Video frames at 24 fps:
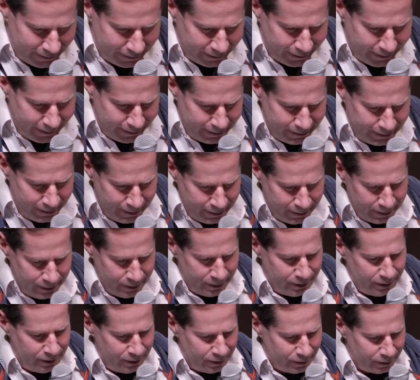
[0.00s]
then
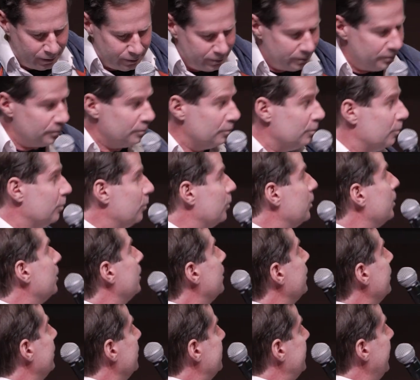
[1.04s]

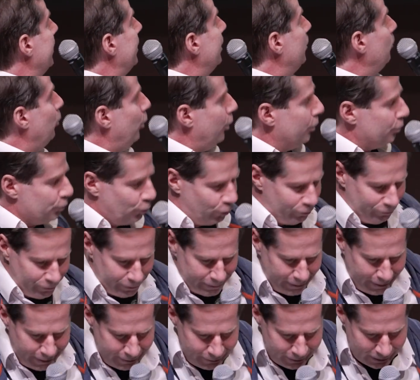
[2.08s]
the second word over
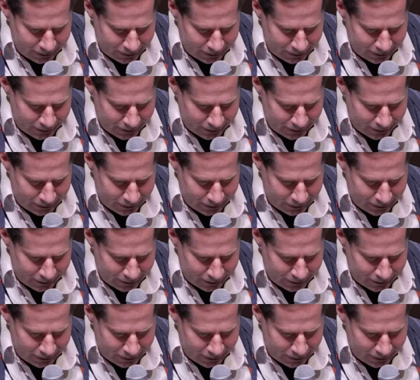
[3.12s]
there